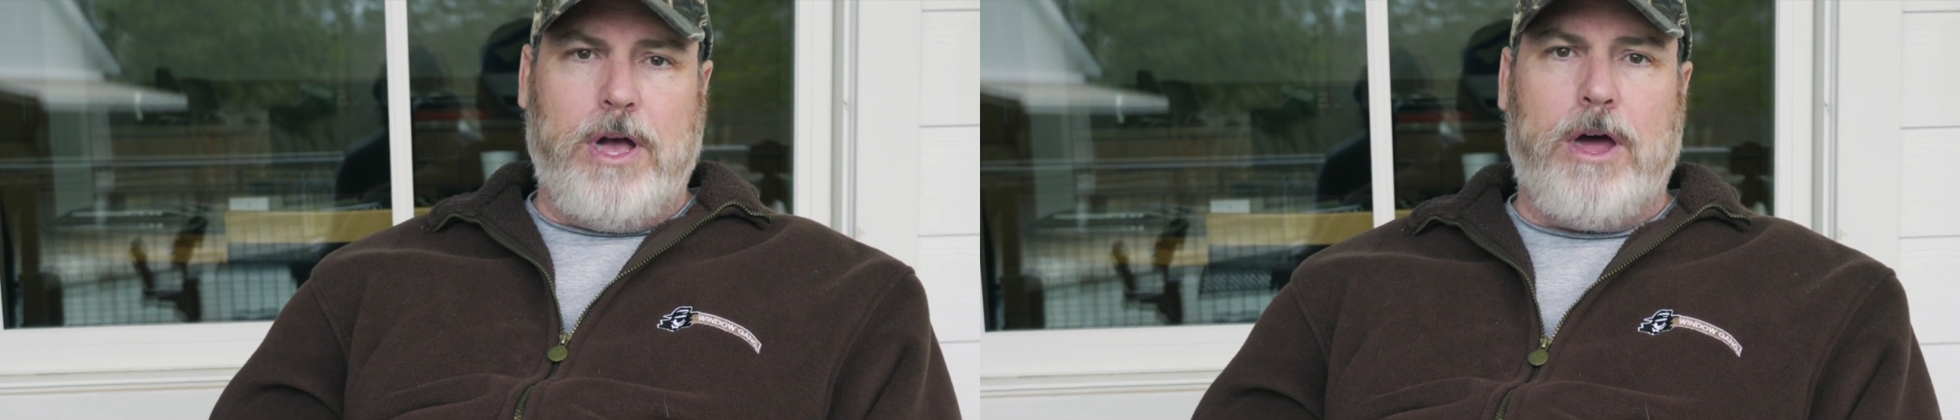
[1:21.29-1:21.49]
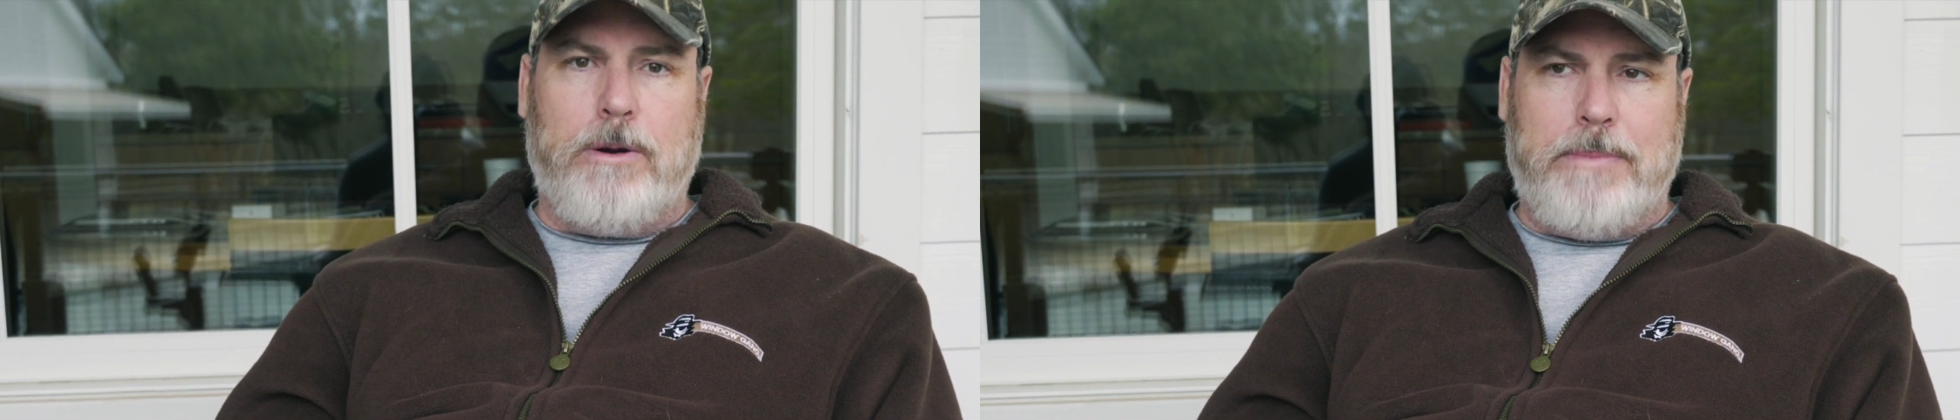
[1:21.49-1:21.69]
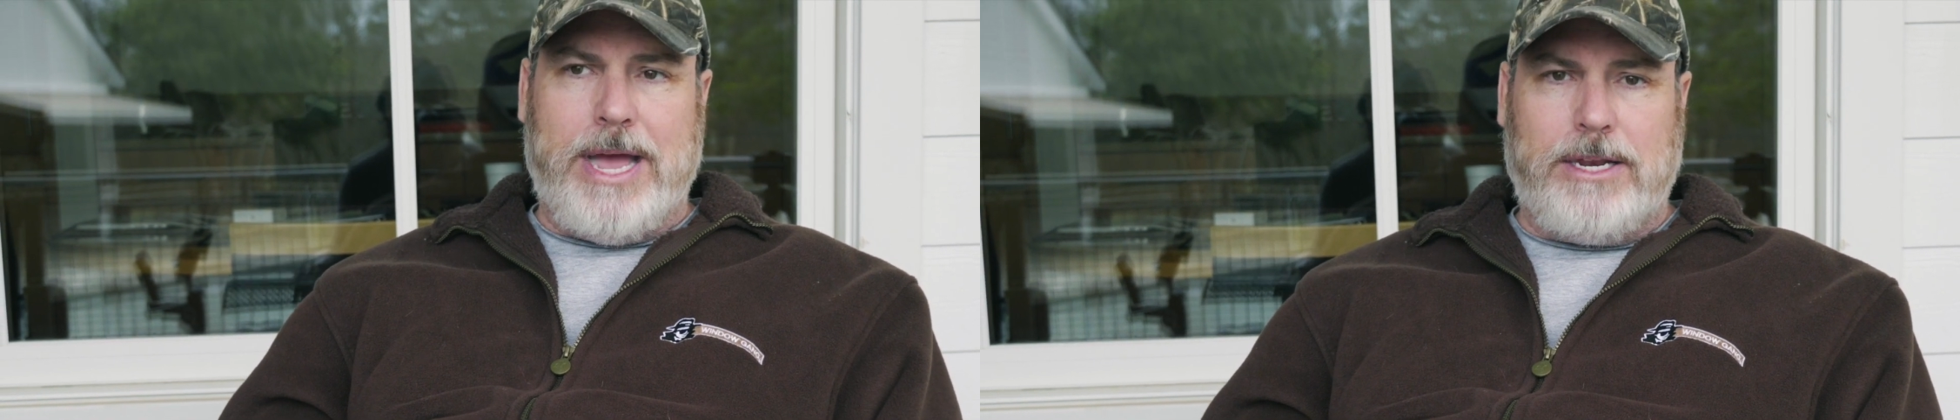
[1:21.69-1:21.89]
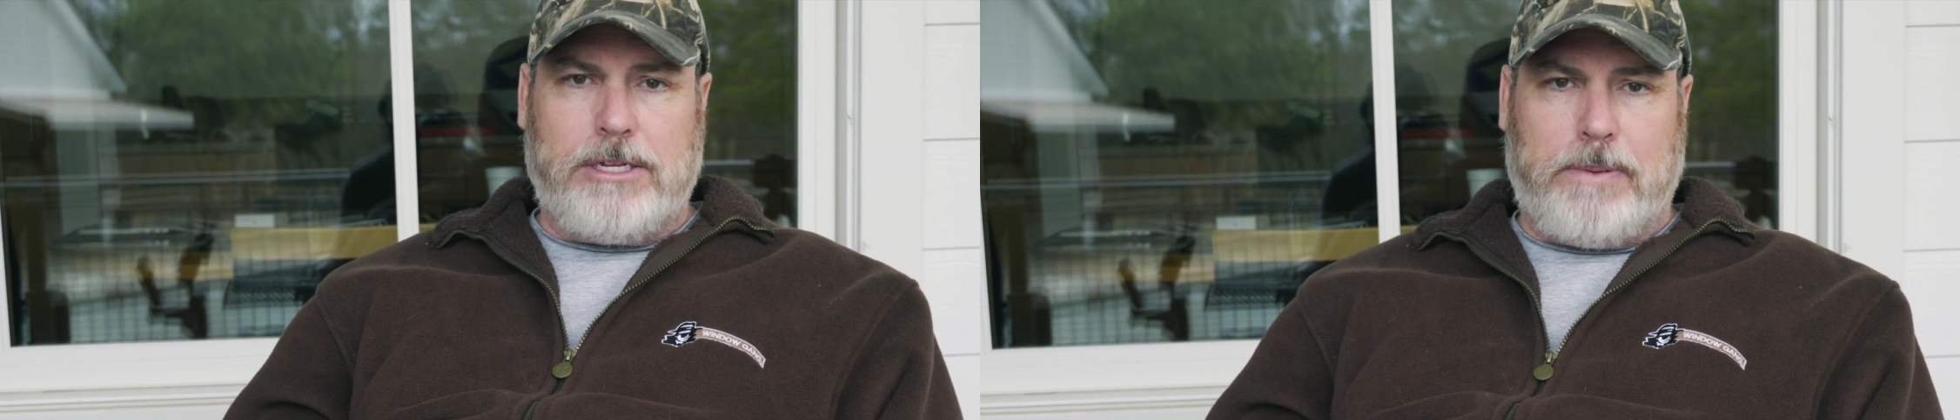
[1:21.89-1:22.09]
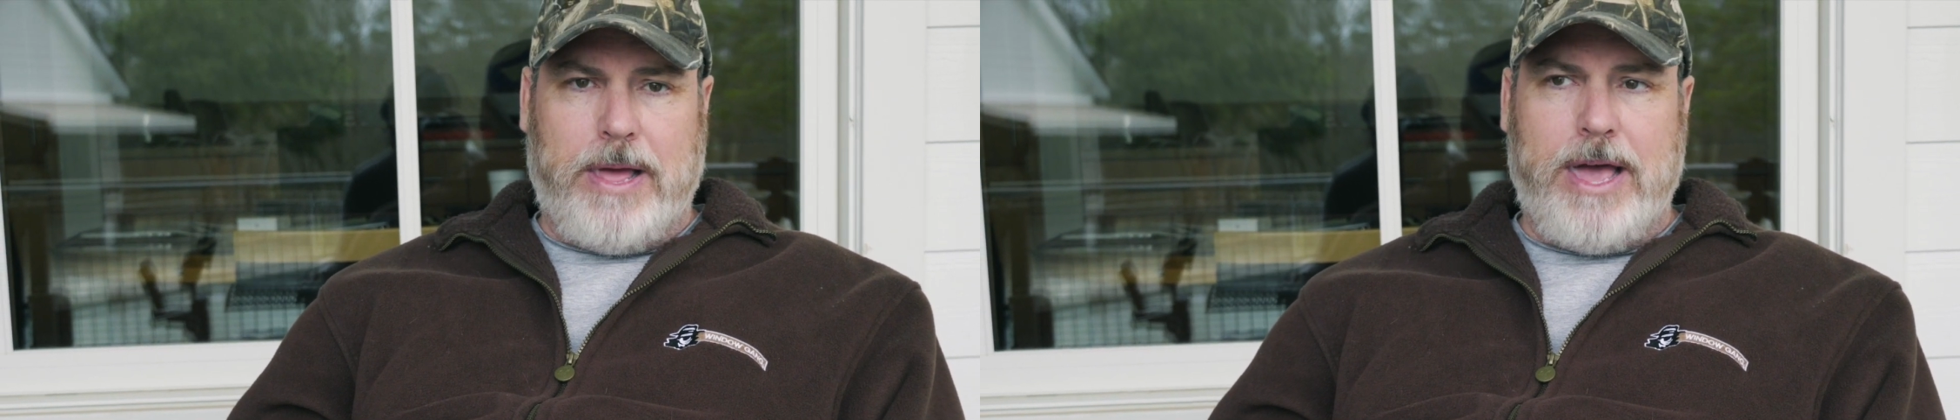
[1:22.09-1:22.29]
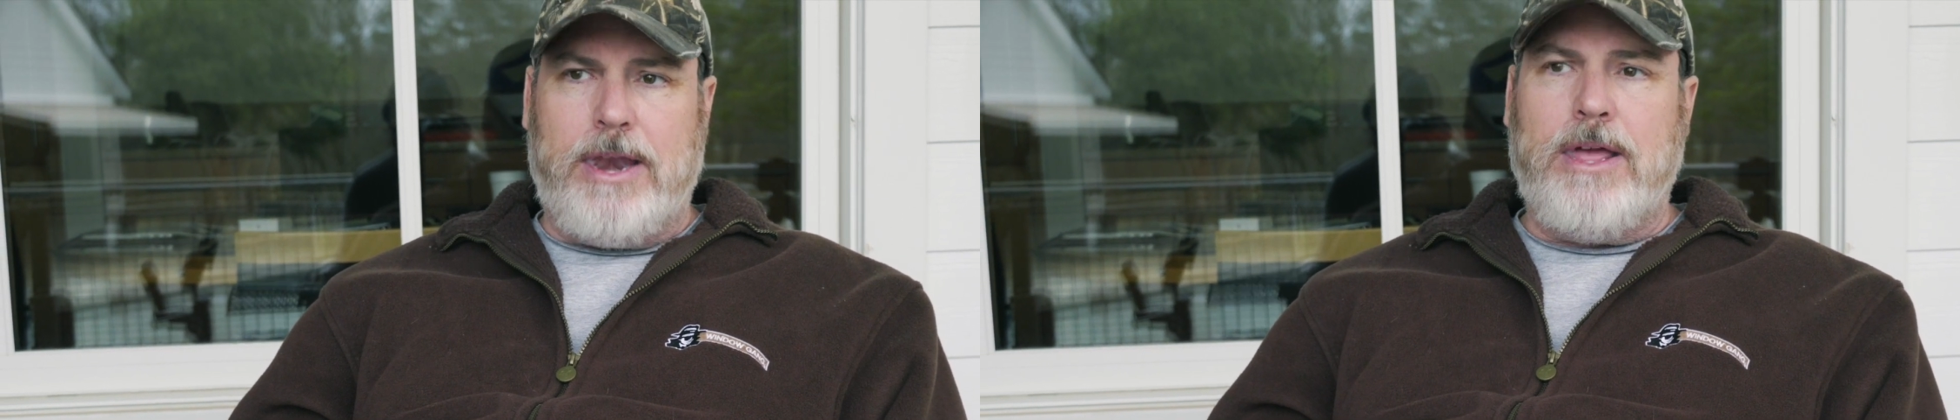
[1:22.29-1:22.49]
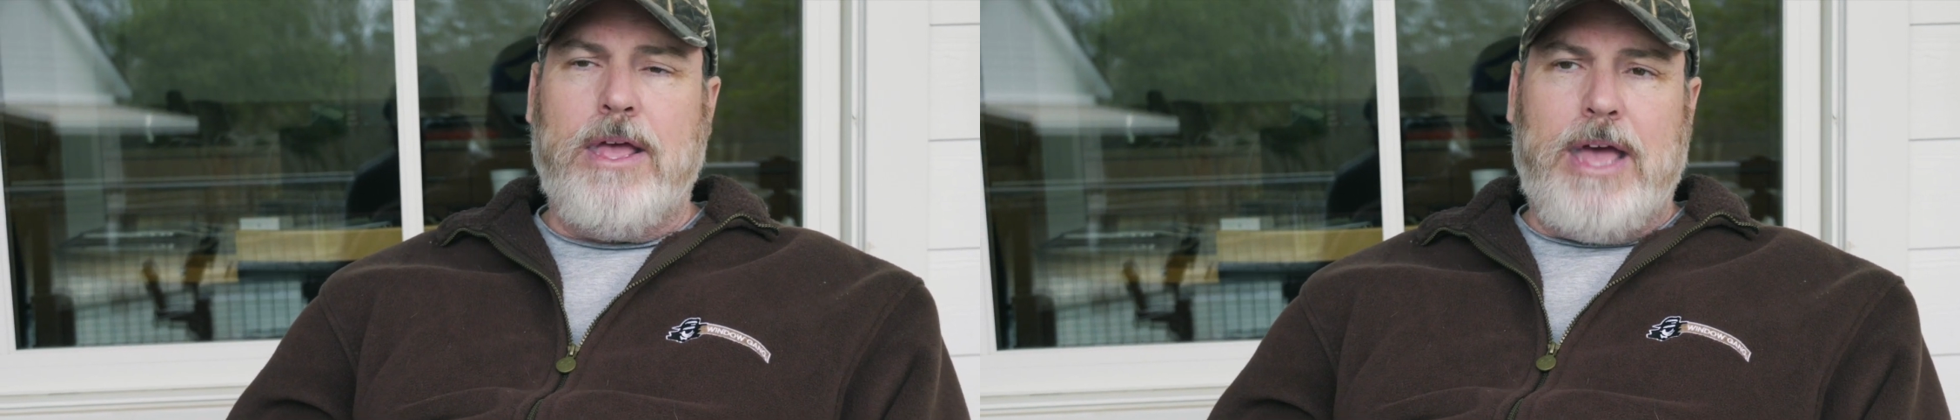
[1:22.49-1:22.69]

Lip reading: gutter maintenance plan.